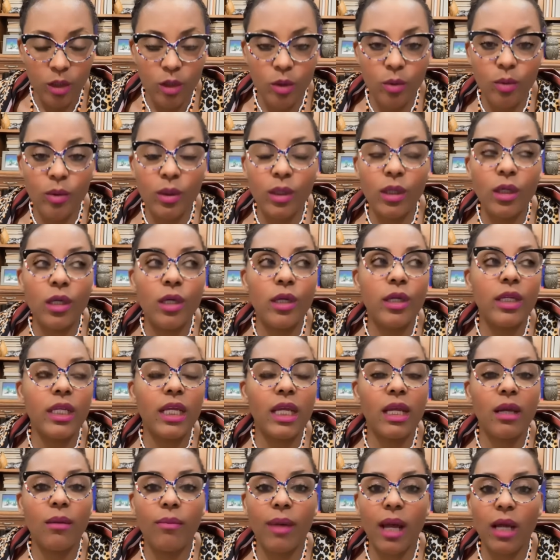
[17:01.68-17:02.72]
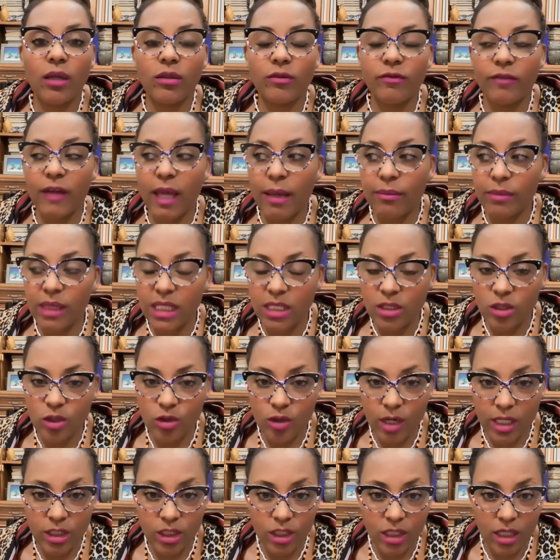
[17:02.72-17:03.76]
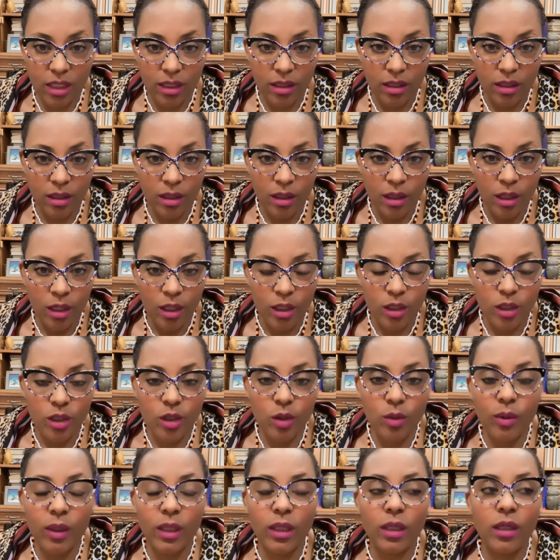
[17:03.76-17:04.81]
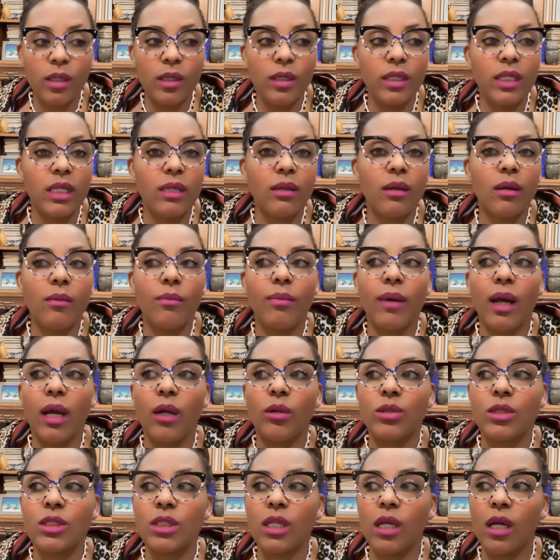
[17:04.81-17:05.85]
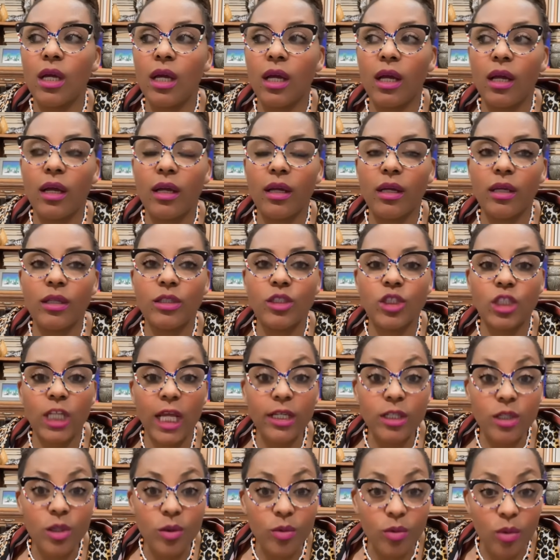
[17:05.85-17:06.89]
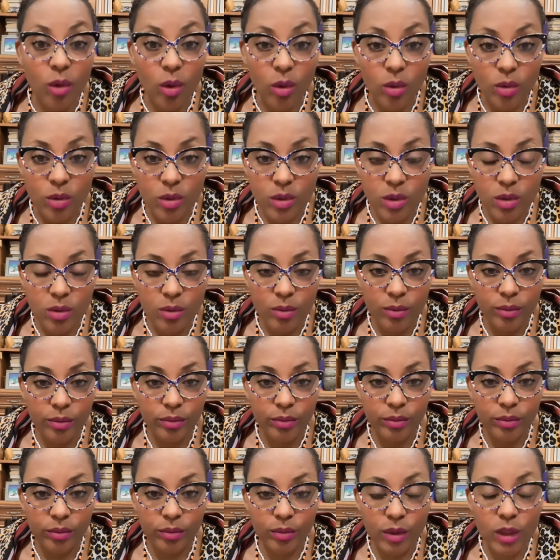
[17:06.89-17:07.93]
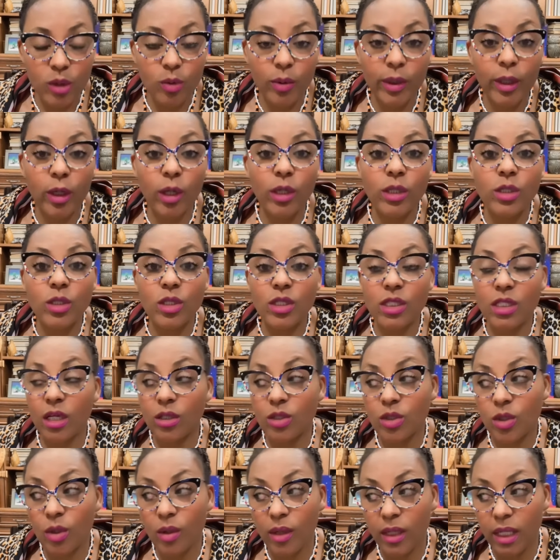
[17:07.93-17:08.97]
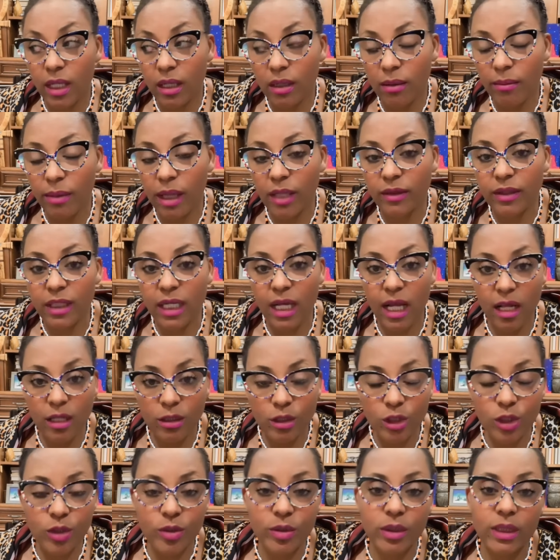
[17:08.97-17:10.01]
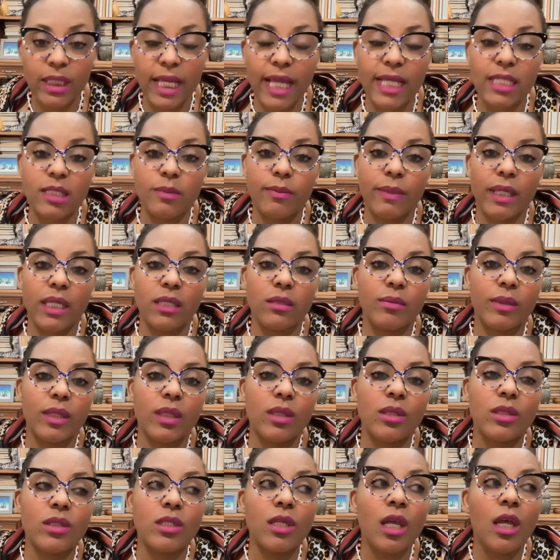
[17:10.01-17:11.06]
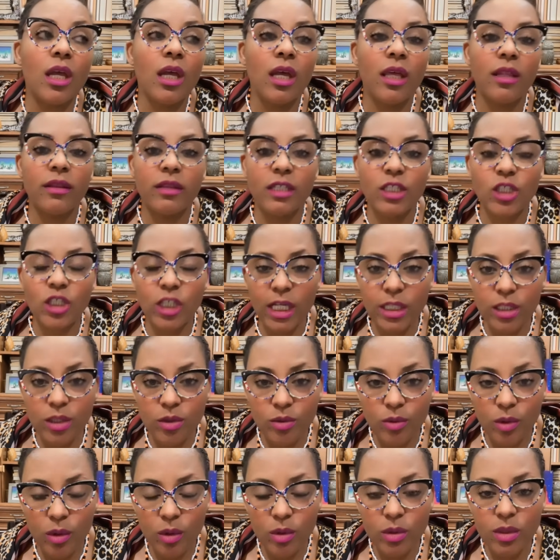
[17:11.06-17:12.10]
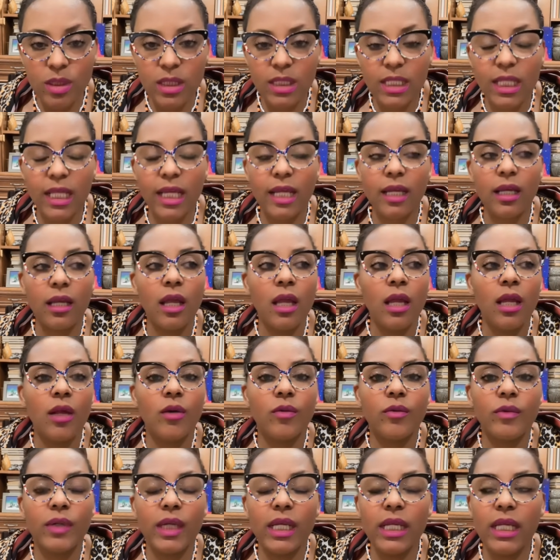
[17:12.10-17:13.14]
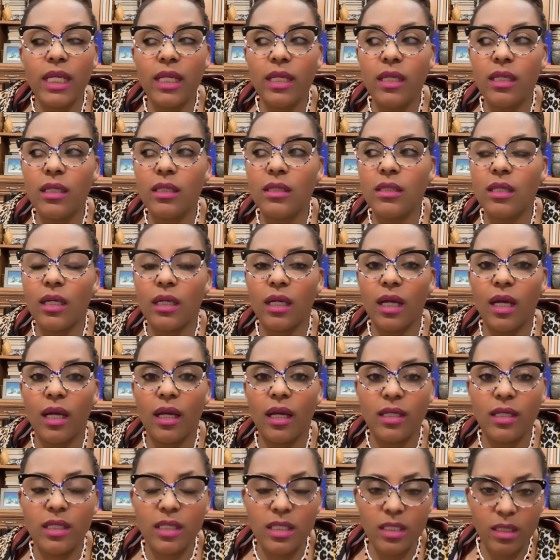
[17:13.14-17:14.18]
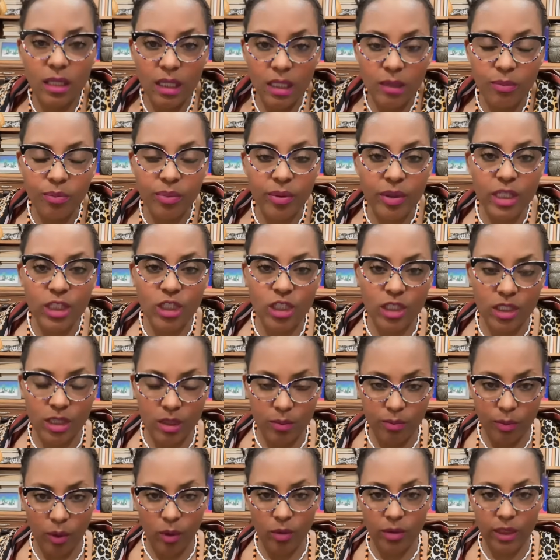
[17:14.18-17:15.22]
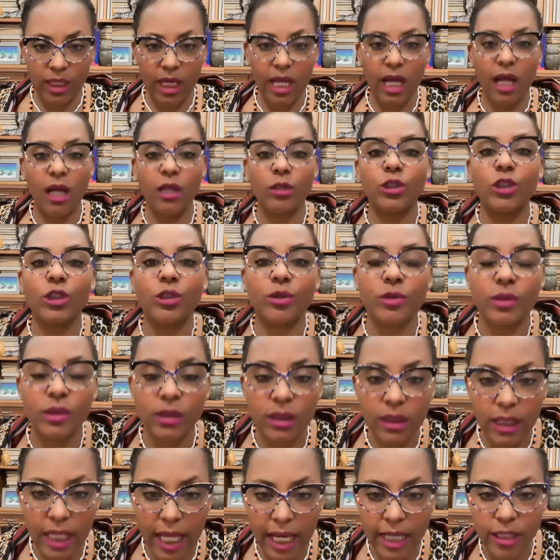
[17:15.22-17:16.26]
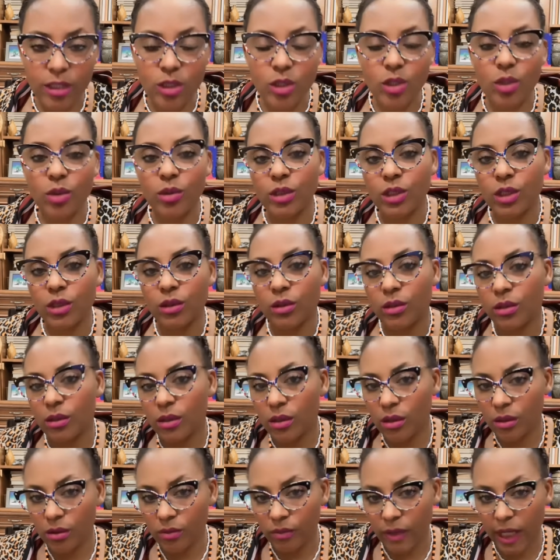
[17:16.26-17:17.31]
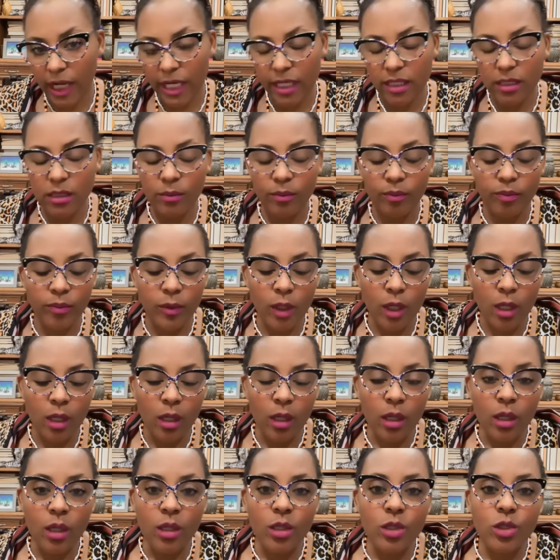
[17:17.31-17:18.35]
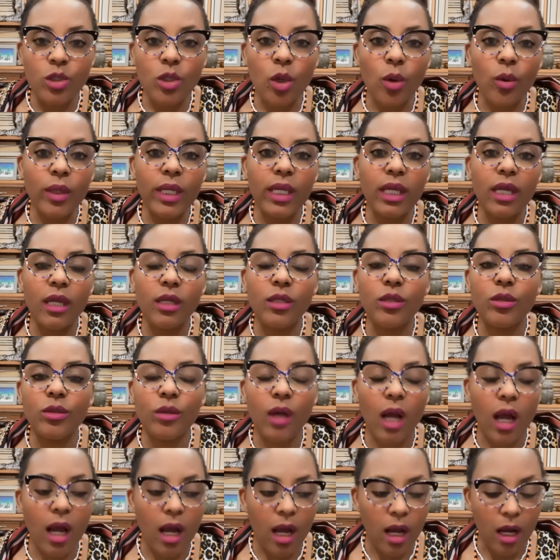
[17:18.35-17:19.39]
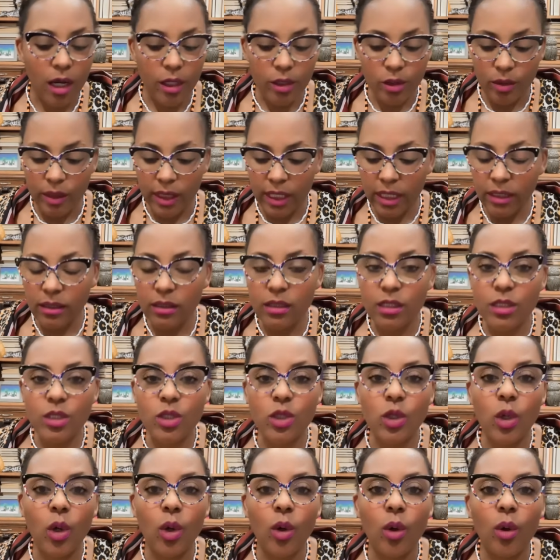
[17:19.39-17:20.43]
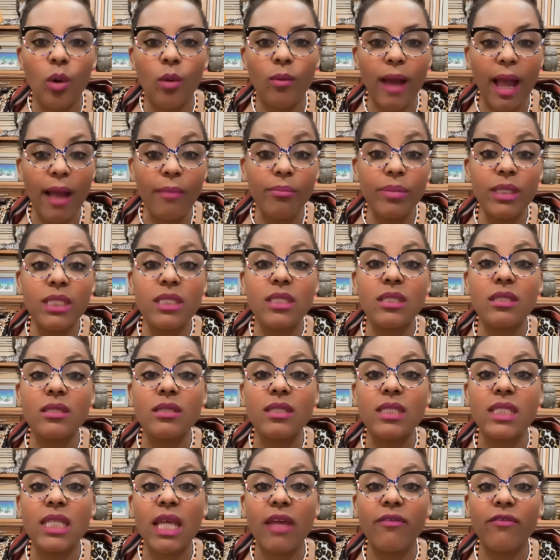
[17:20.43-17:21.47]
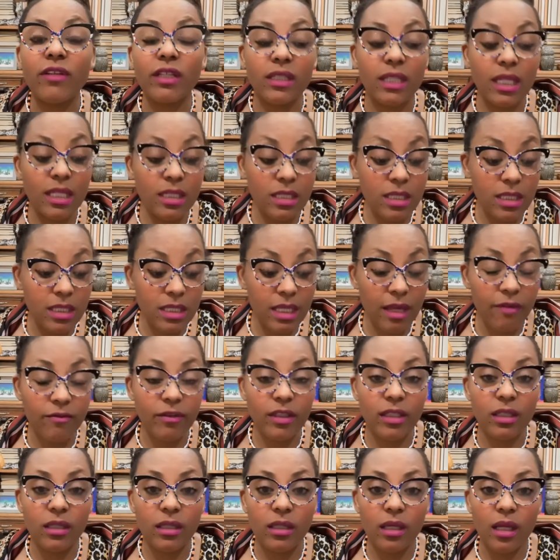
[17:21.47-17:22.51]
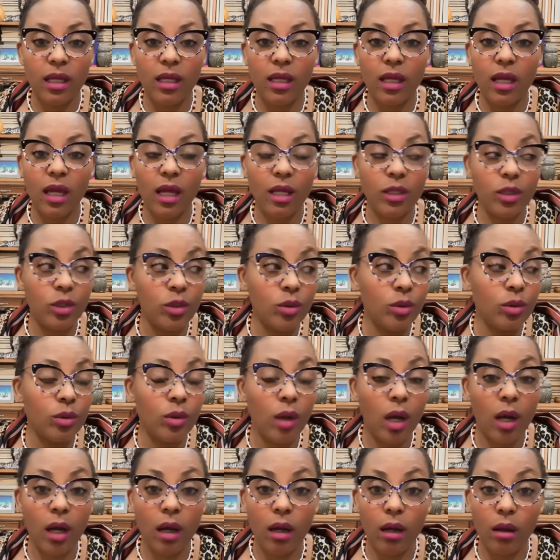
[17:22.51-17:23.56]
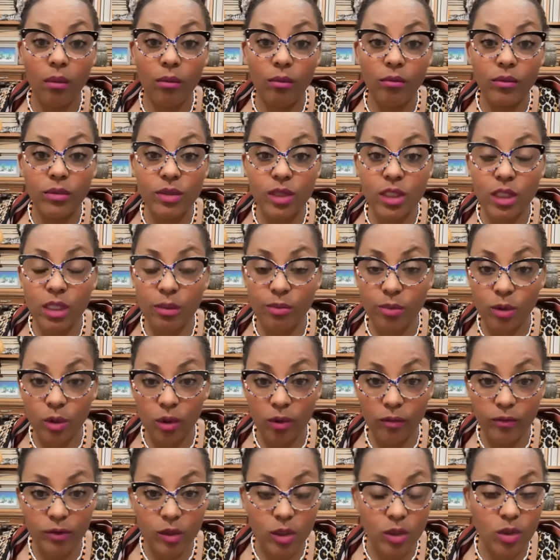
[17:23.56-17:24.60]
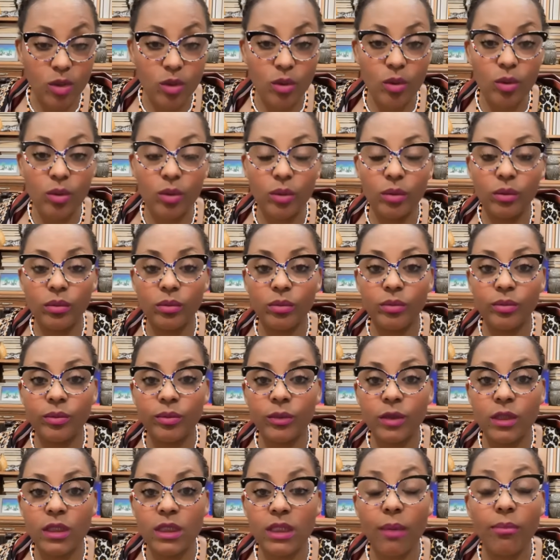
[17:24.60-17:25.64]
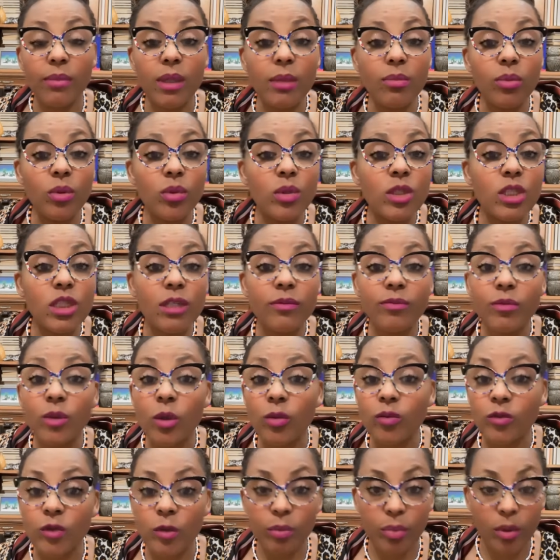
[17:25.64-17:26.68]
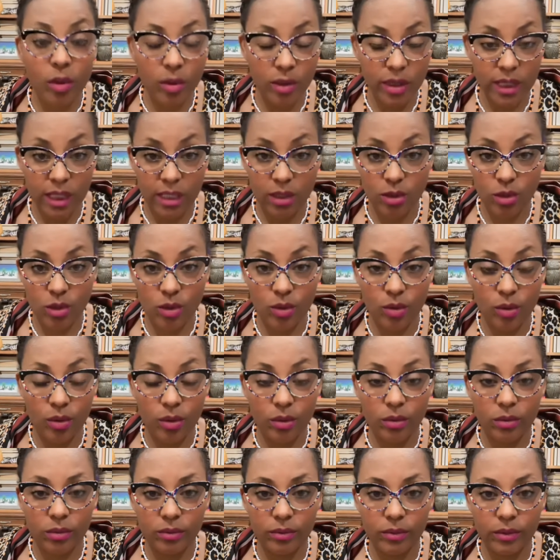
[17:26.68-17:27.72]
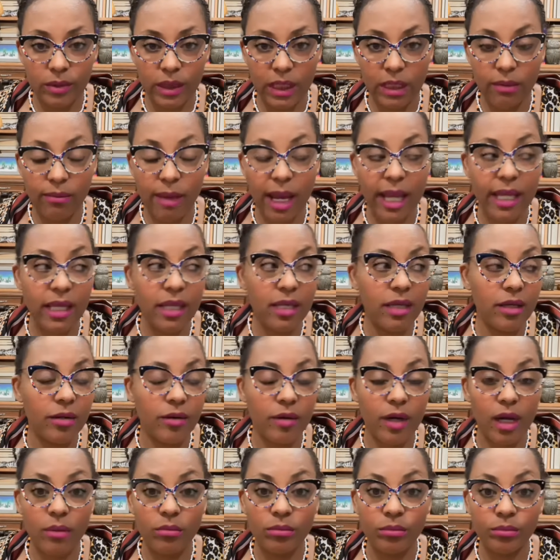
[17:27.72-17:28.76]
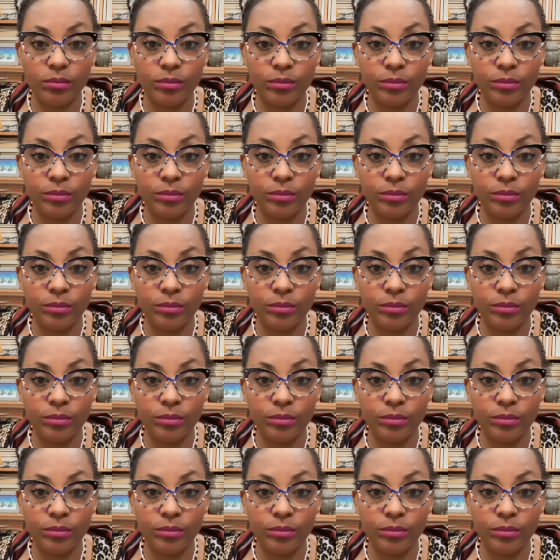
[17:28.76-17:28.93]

You were learning about family structure. You were learning about gender roles, which we're going to start talking about, the cultural aspect, because the gender roles thing really, it bridges both cultural and social, right? So here you are, you're in this home up until 7. Then 7, you are shipped off to school. Some people were shipped off to boarding school in my era.